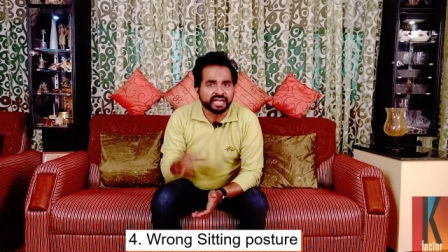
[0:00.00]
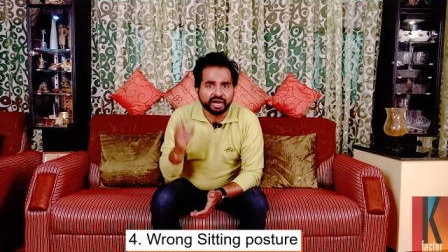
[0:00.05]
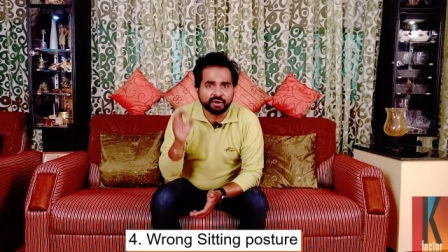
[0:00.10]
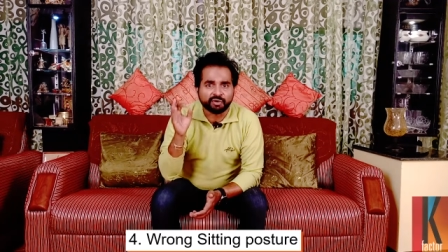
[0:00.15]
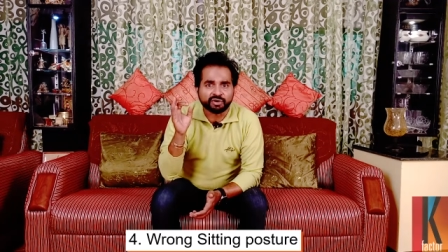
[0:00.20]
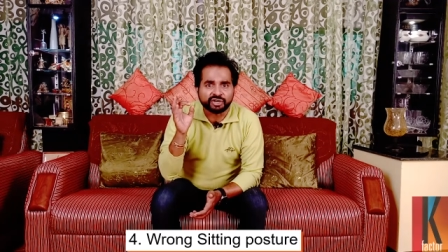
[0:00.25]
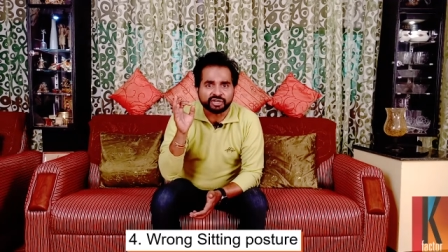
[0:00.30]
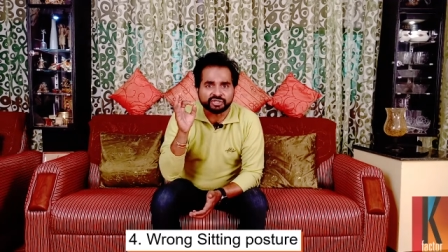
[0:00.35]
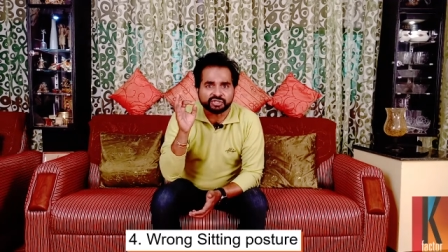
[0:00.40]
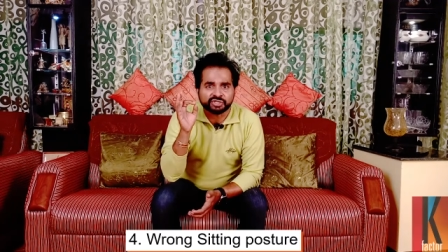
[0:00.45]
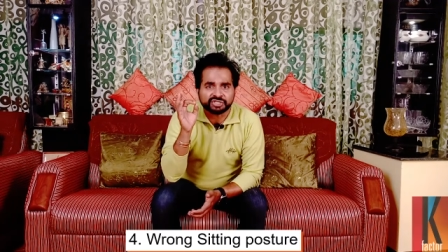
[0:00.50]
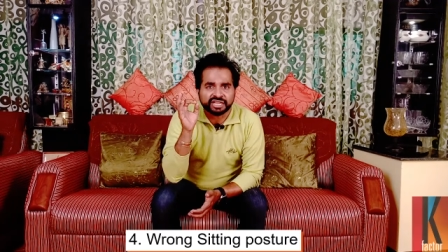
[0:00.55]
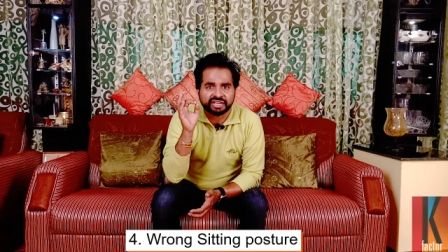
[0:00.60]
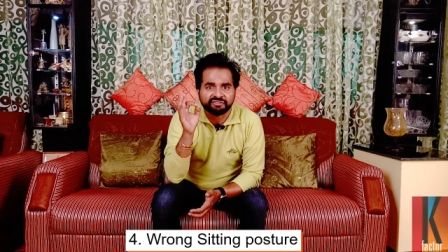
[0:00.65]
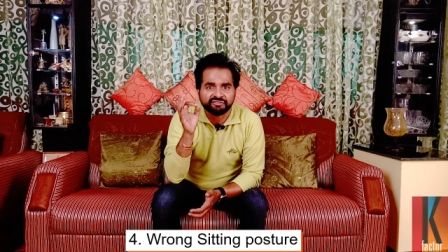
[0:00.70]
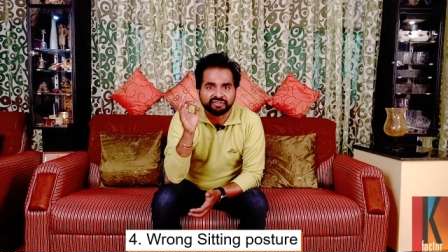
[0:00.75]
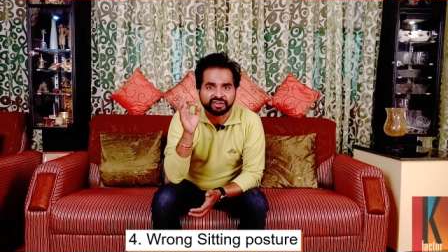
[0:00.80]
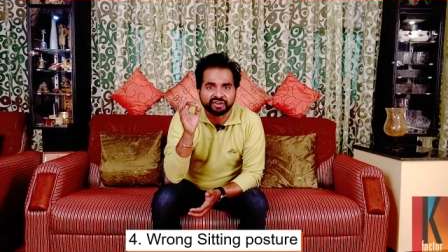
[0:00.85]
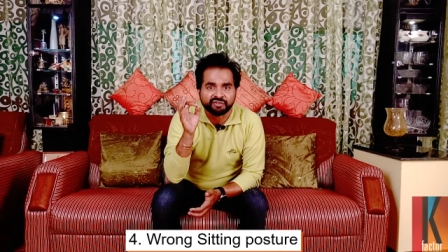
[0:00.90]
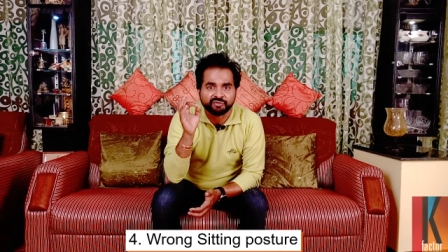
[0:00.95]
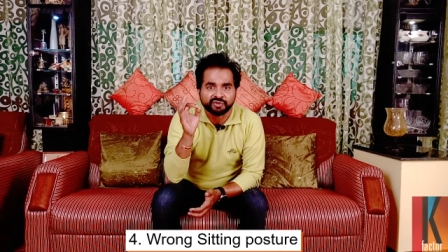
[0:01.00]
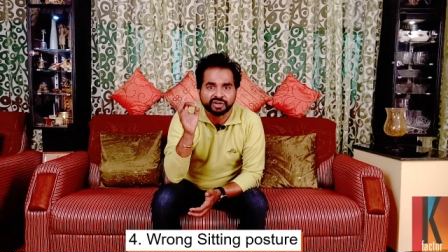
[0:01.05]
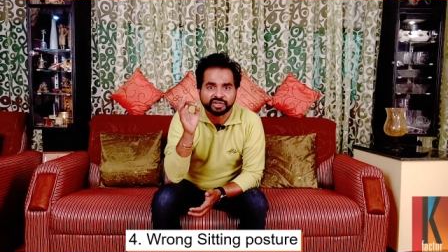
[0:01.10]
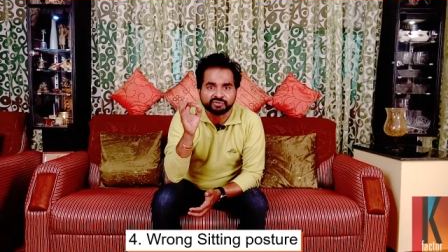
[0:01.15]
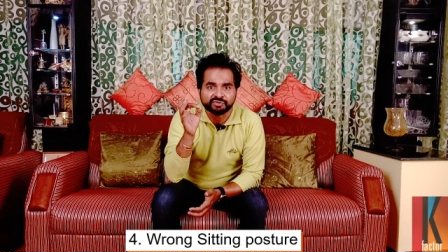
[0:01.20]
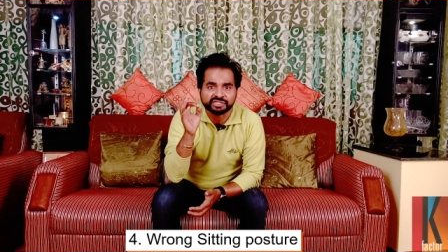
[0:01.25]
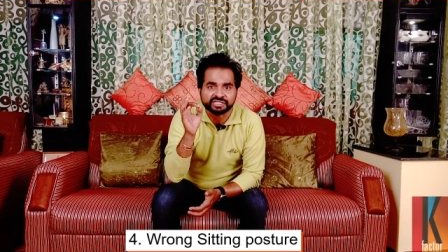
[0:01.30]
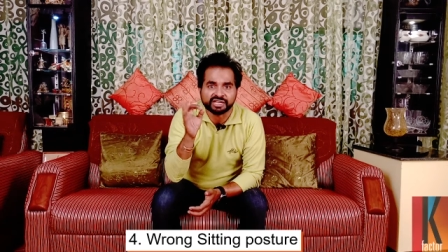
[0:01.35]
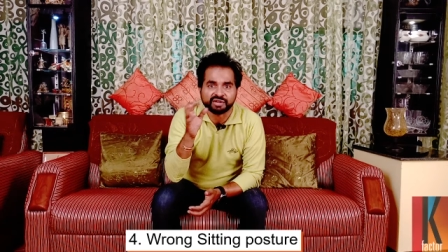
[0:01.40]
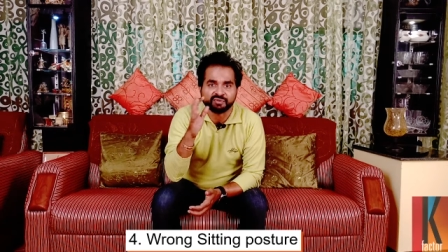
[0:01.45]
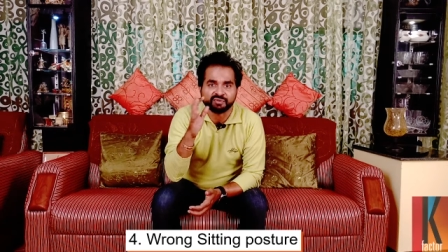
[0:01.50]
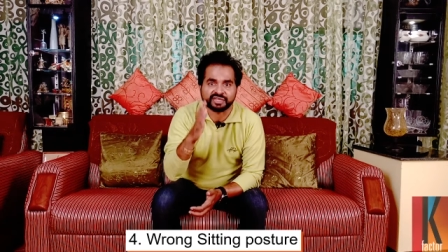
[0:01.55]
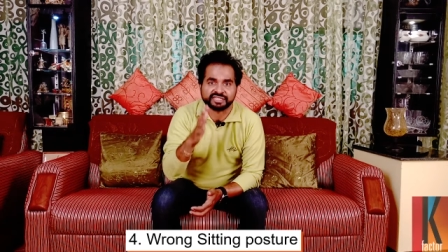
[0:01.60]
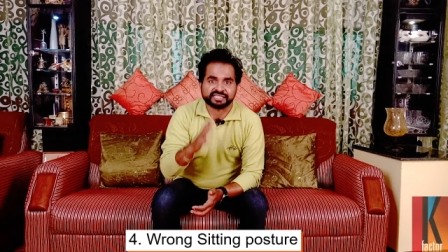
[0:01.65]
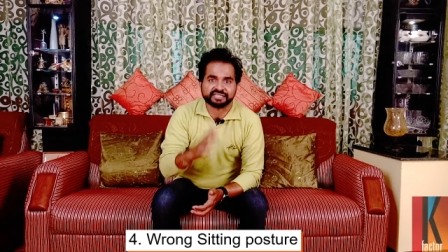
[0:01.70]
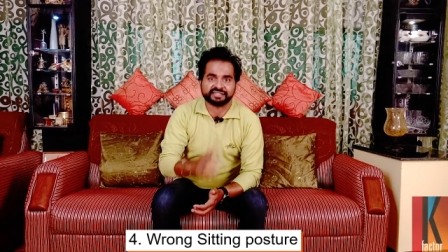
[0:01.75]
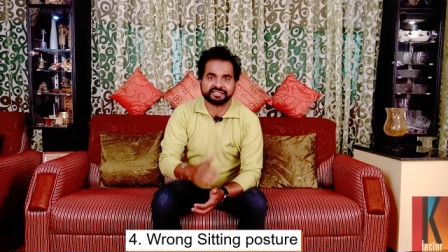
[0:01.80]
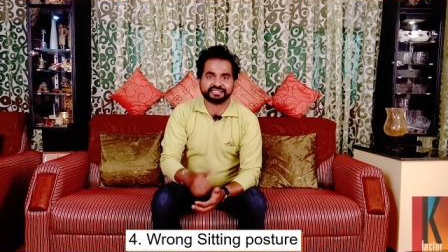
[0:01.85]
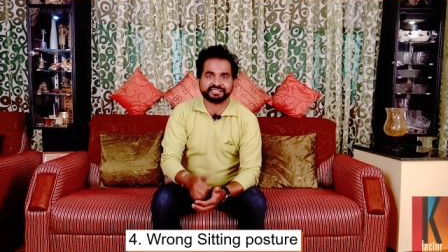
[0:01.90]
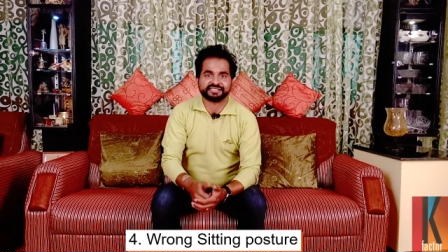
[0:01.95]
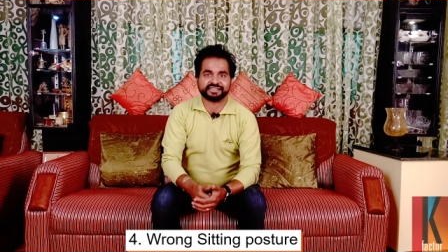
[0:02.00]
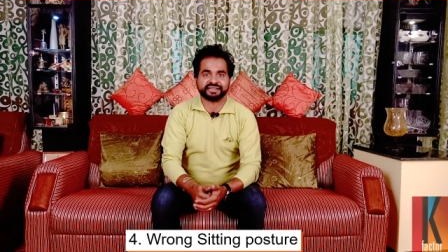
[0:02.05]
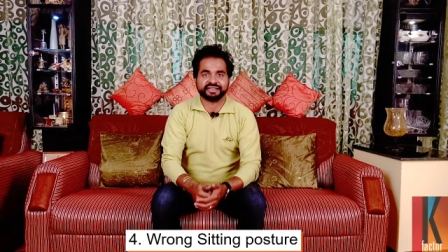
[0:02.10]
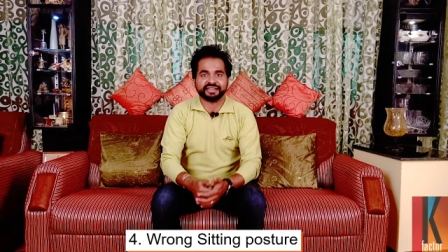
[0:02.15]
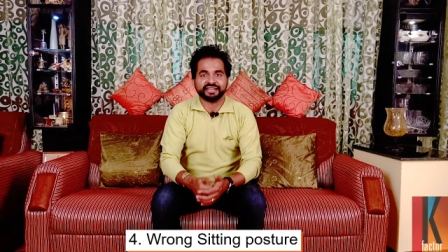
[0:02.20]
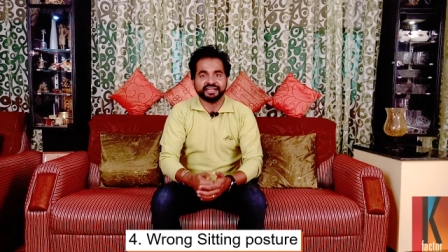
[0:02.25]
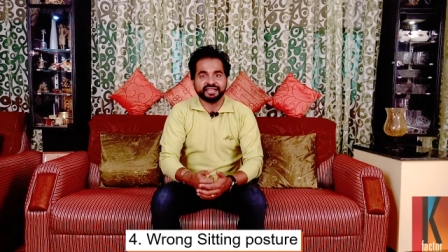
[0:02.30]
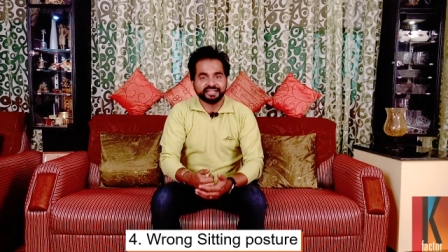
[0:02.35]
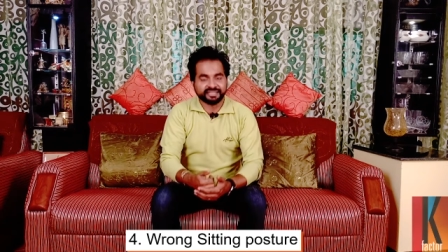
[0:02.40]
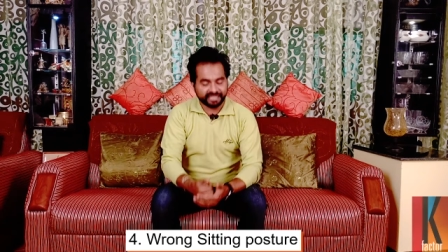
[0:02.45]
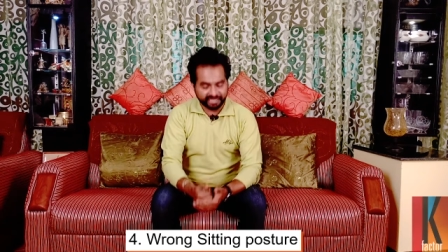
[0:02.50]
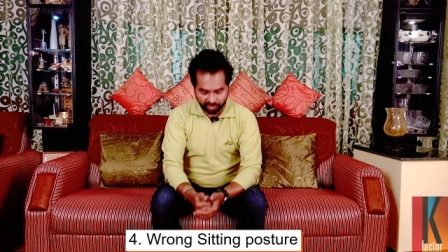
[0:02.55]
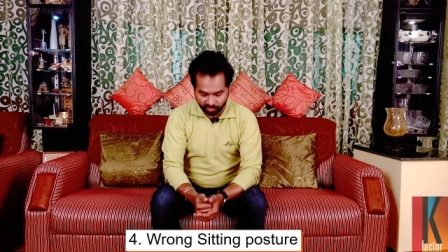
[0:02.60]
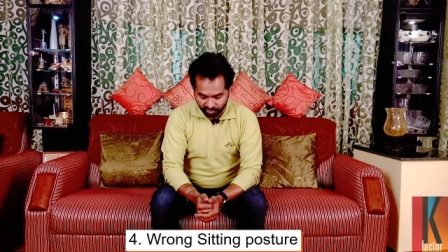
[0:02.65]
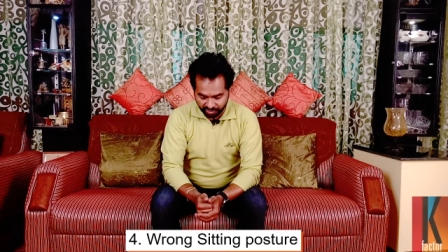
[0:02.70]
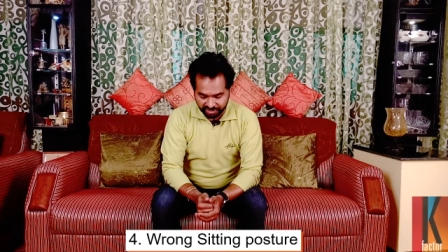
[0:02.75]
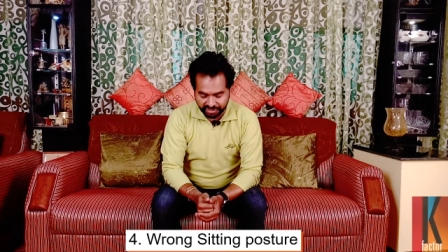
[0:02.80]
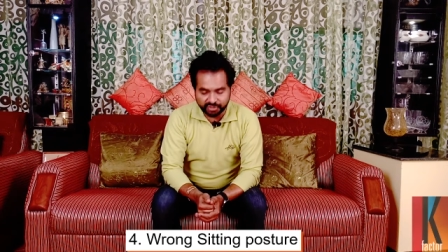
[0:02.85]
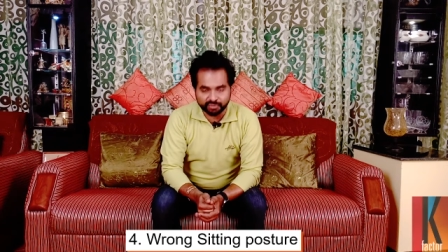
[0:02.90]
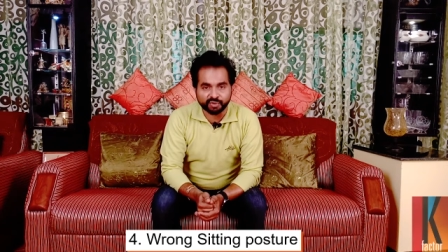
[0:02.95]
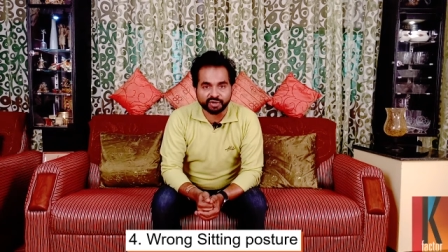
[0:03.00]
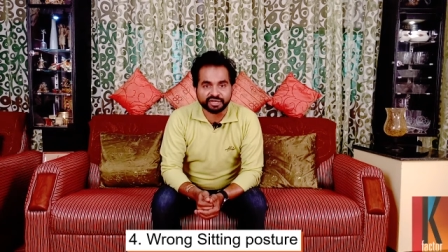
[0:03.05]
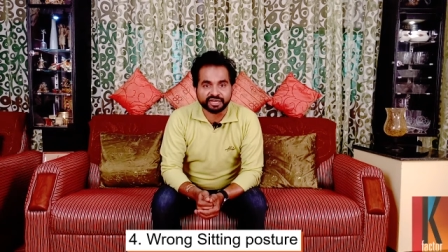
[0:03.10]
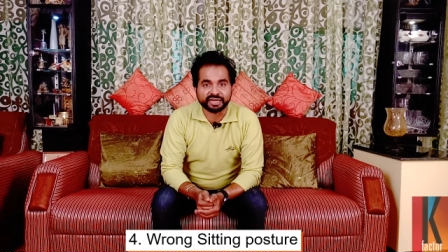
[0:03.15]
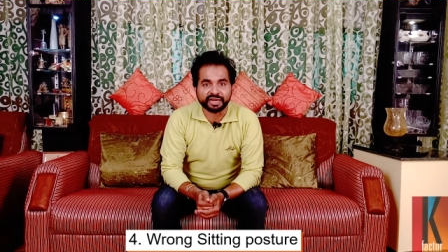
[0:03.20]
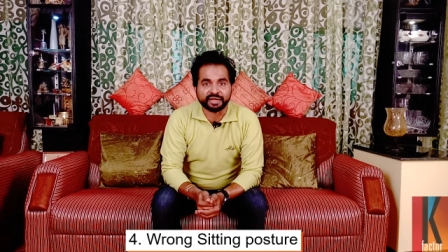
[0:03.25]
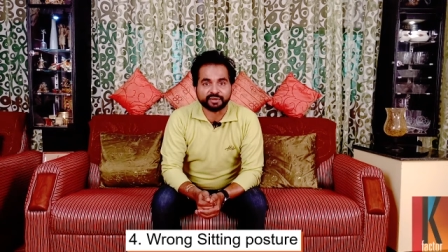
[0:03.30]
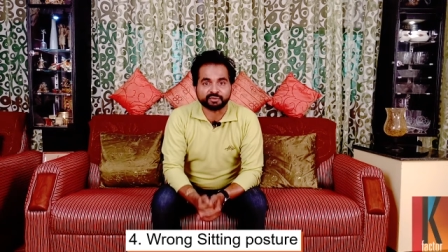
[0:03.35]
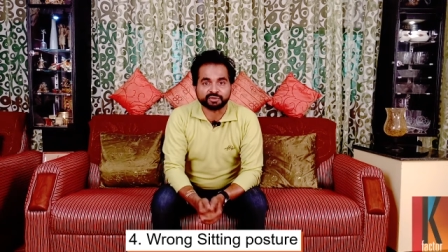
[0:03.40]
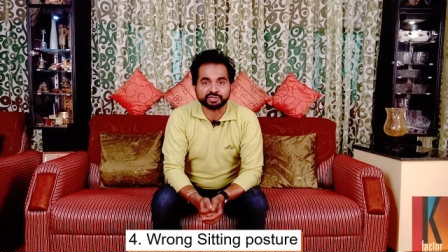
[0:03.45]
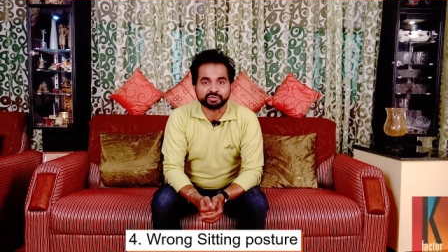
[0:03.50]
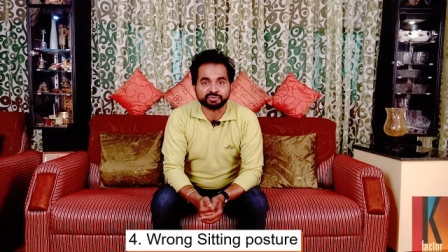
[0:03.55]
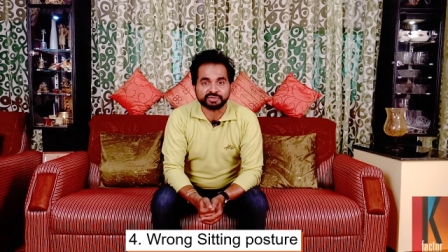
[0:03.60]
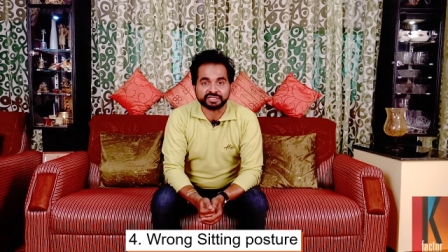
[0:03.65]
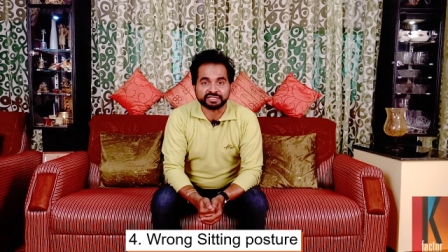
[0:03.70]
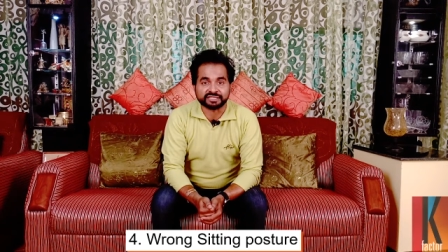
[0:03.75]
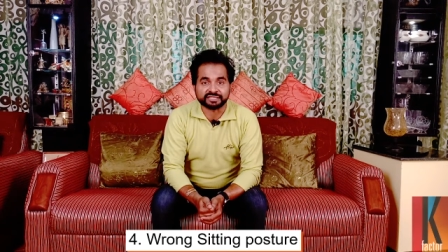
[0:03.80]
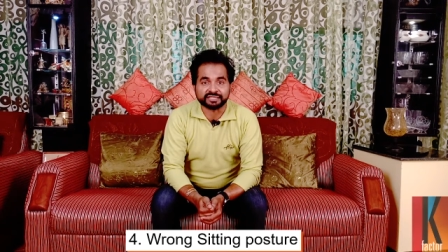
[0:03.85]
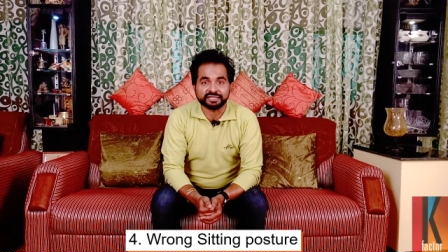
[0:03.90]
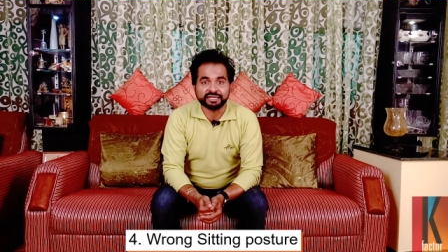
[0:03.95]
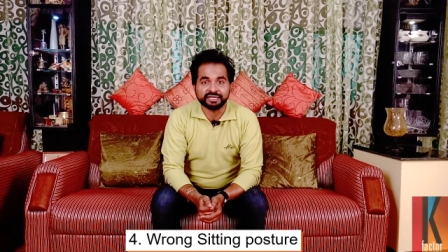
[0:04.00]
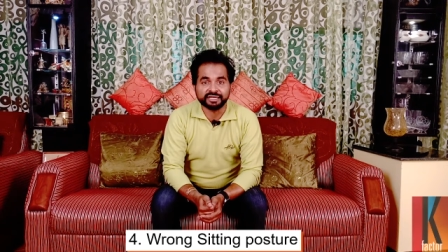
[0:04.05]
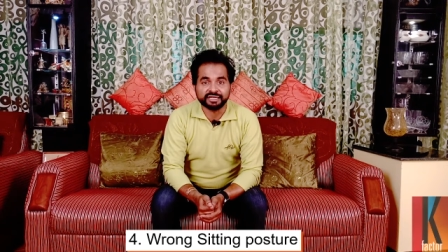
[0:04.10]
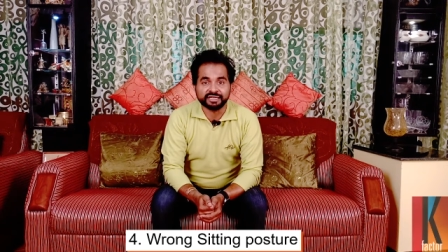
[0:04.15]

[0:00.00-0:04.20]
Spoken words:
I want to listen to every word which Gavaskar is telling. That's what this body language means.